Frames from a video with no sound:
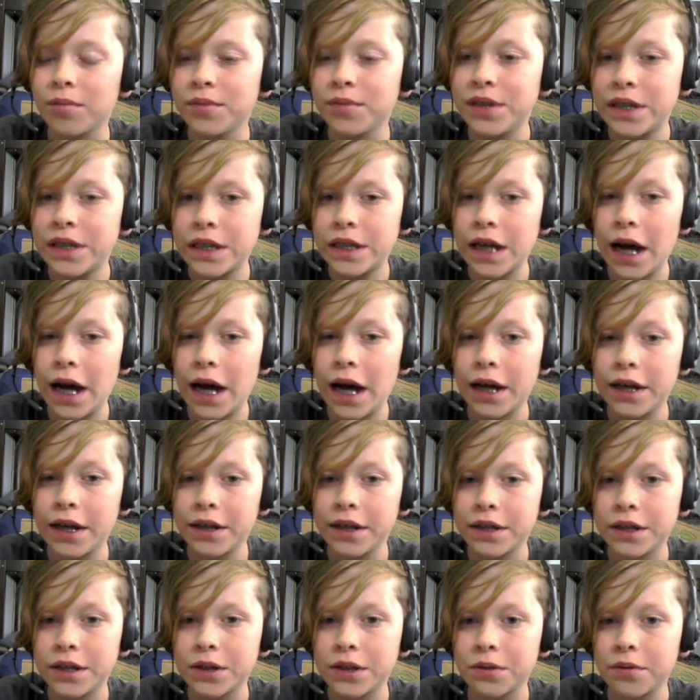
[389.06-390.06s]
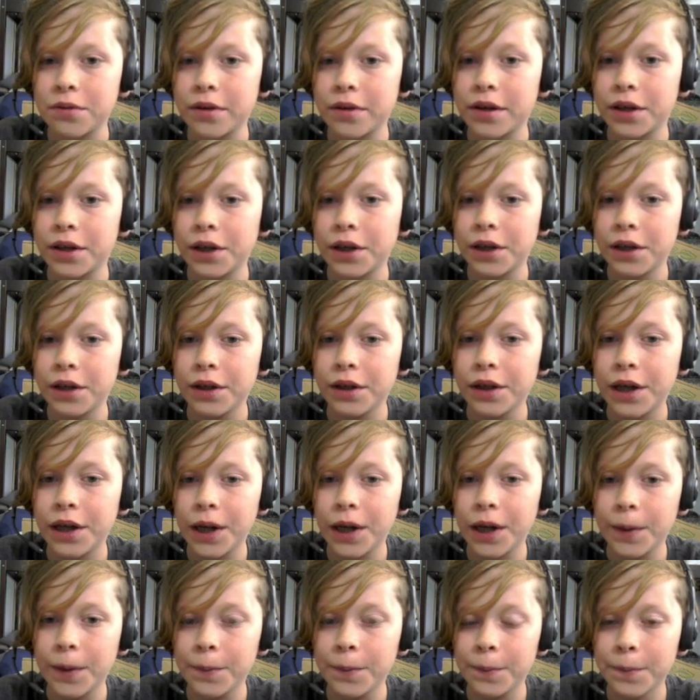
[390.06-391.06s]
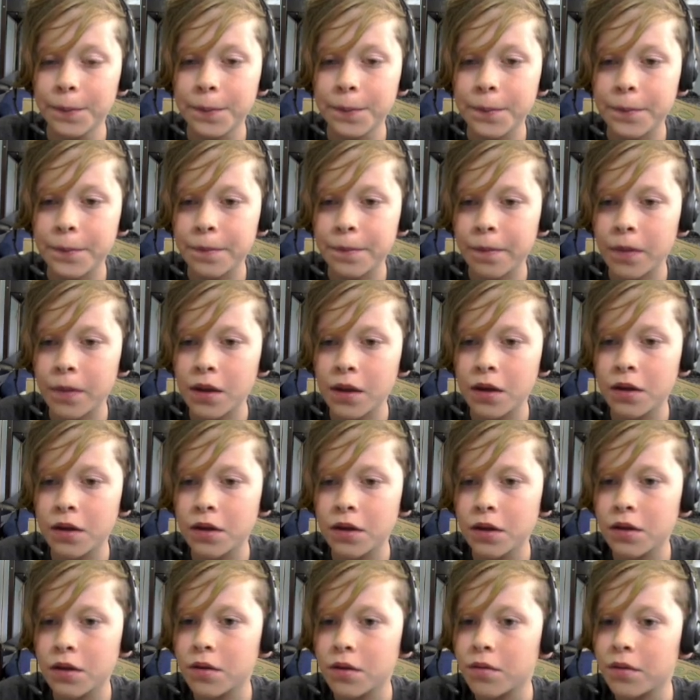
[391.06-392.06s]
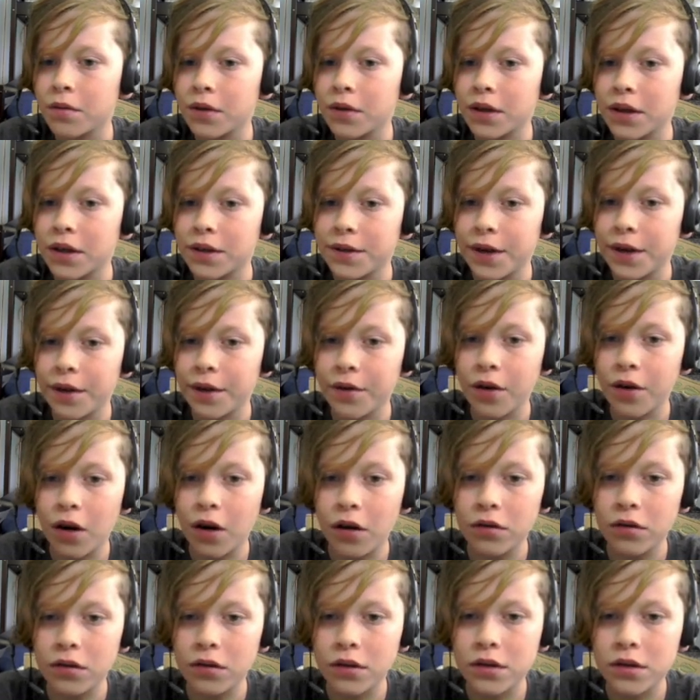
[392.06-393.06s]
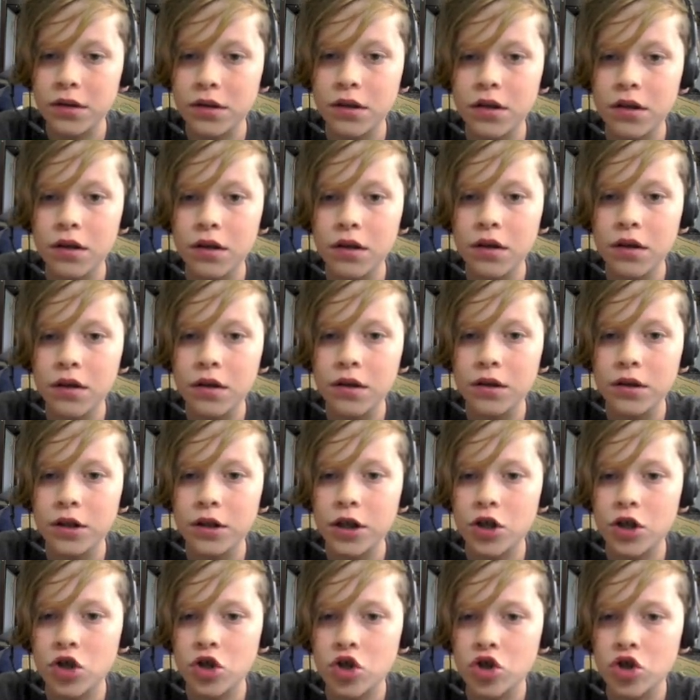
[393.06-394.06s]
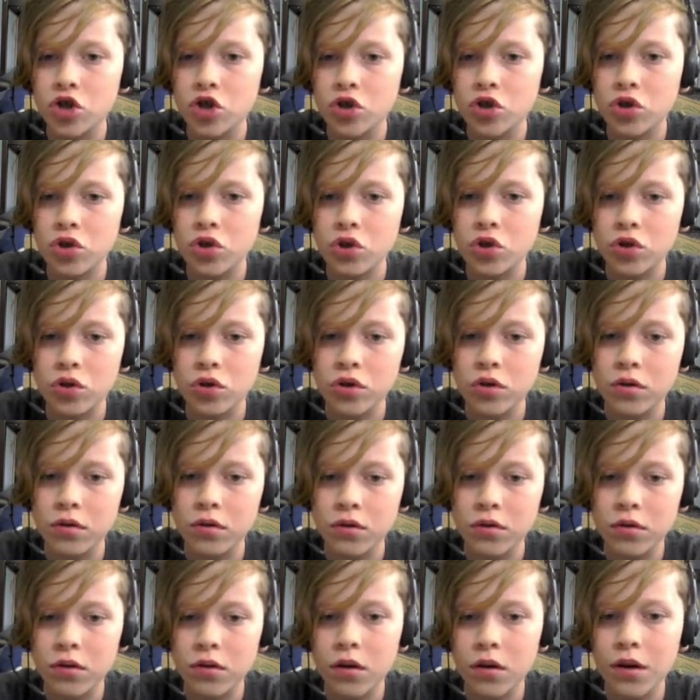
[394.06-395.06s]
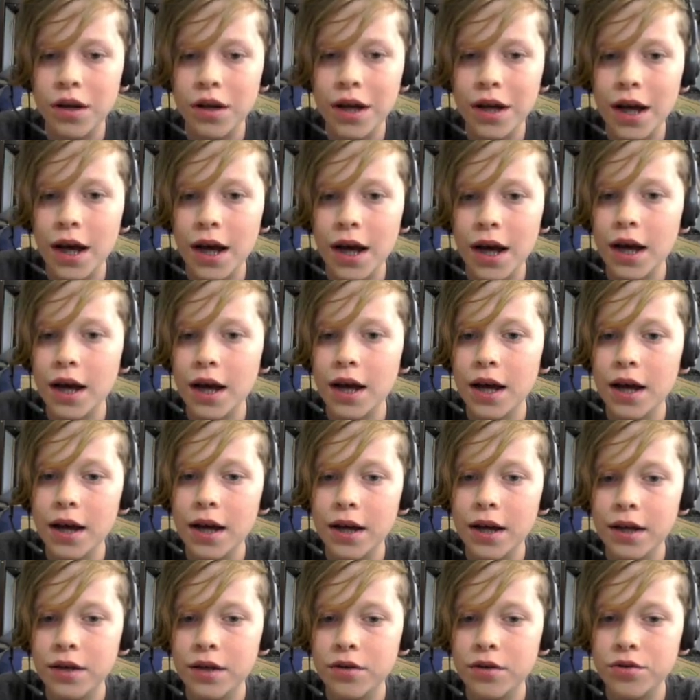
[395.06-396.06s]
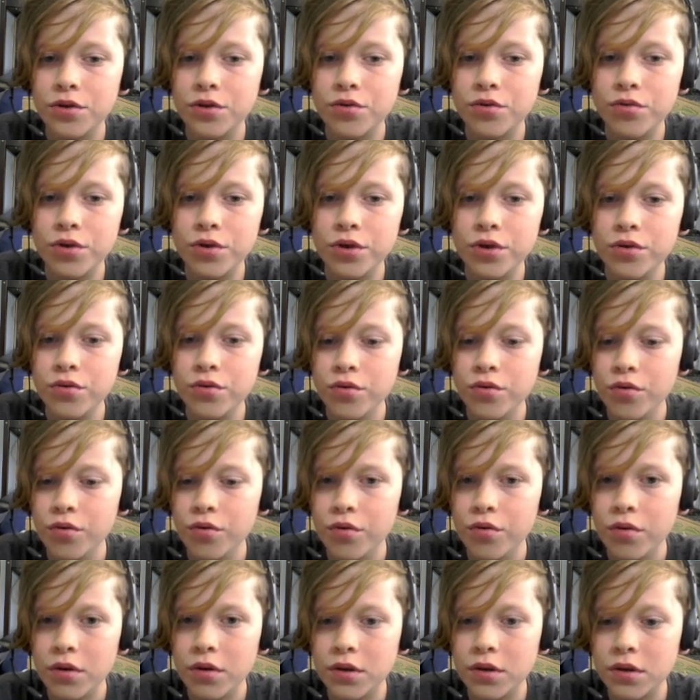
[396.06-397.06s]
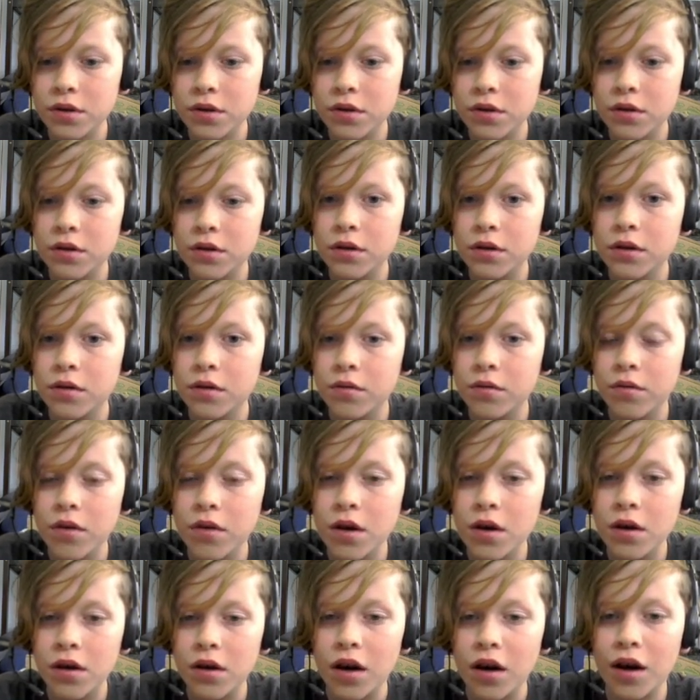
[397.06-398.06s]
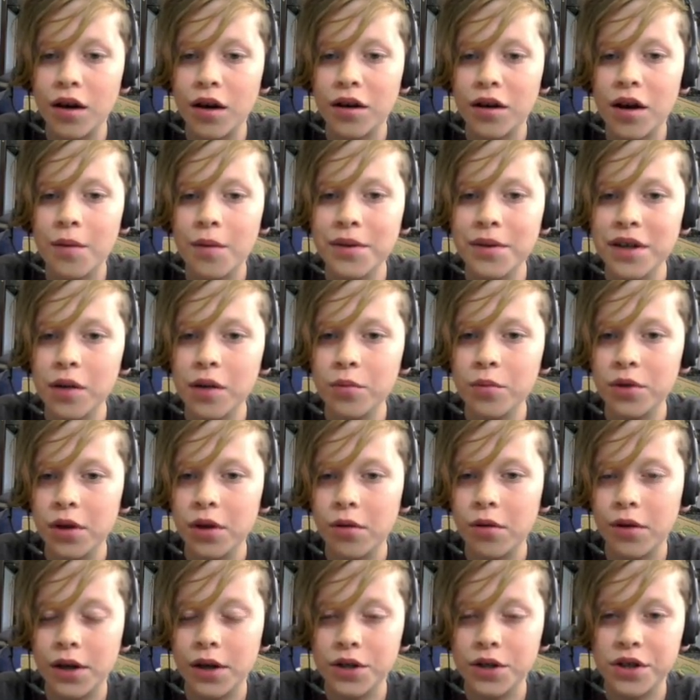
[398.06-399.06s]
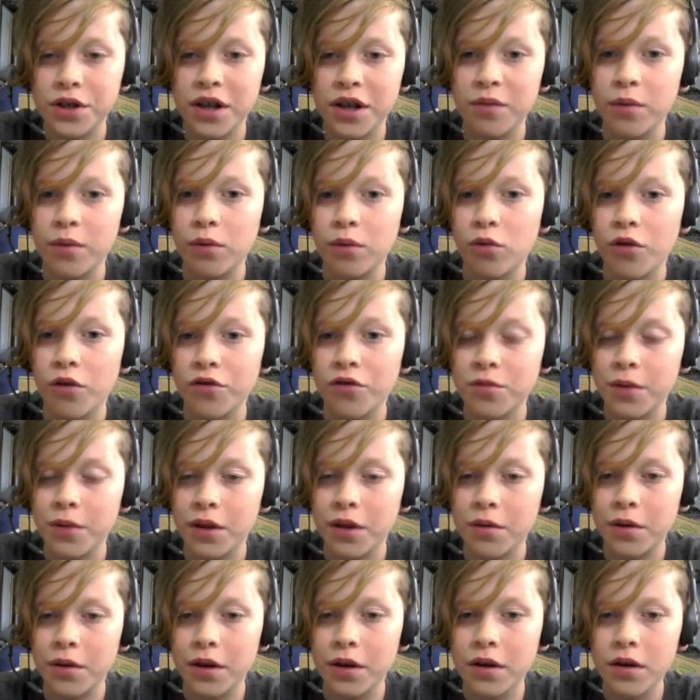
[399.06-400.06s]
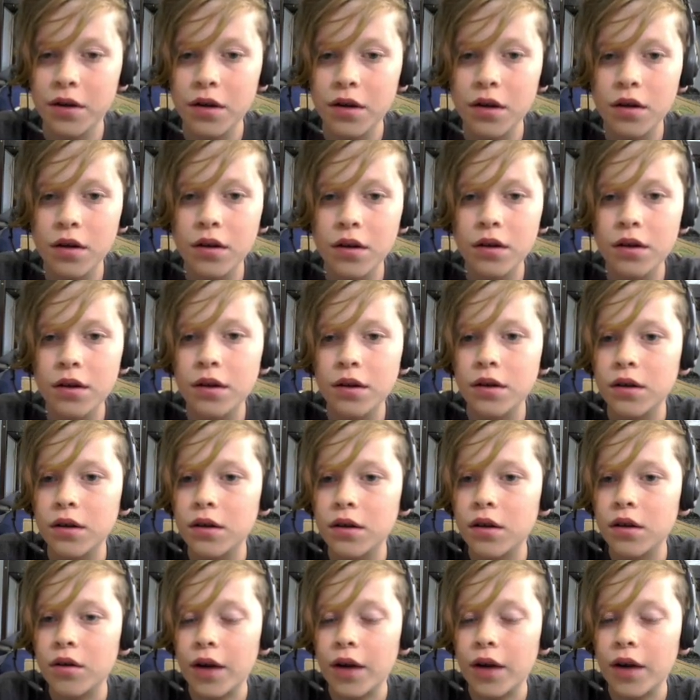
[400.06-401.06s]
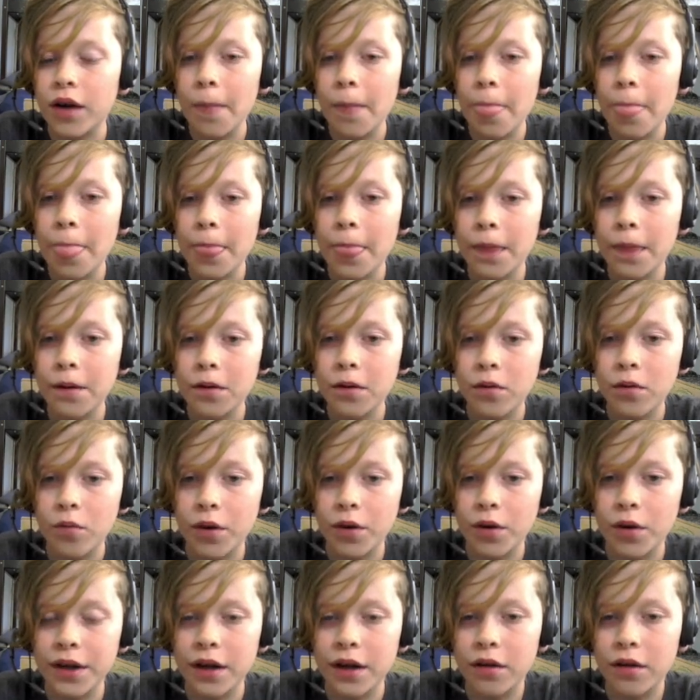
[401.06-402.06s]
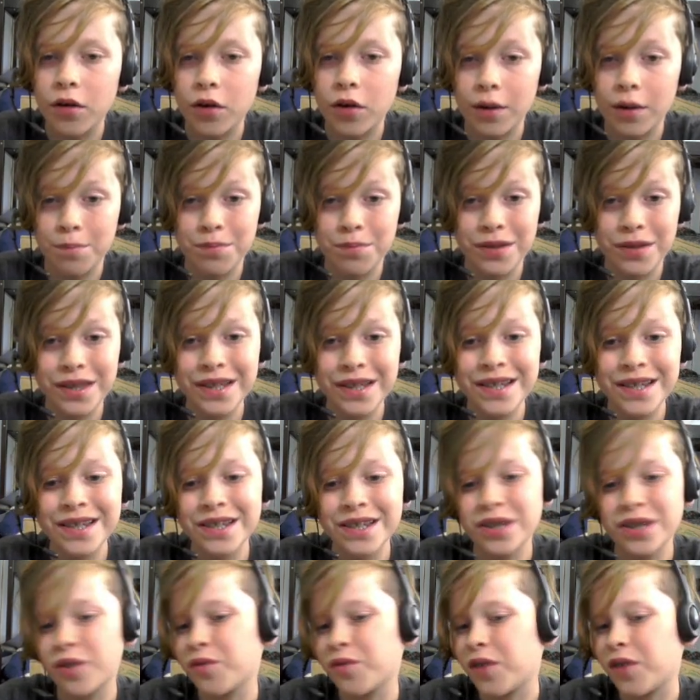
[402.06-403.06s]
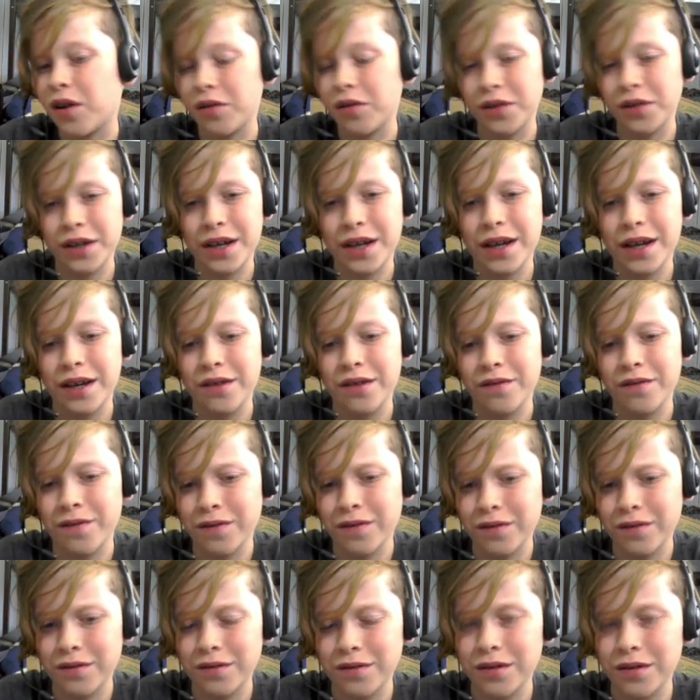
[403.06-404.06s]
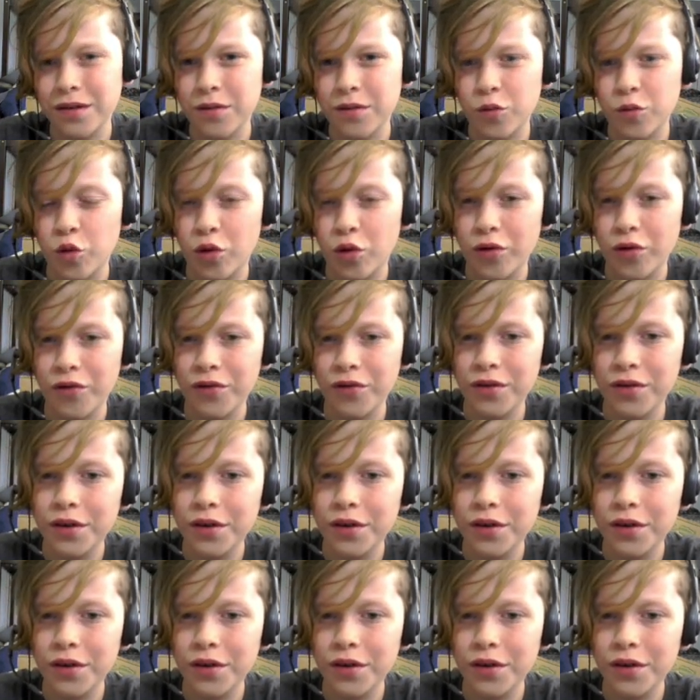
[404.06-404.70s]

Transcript: dyes so we can dye their colors. Yes! Hi, you're so cute. Comment down below what I should name my wolves, by the way. Okay, one down. Okay, please don't fall in the cave, wolf.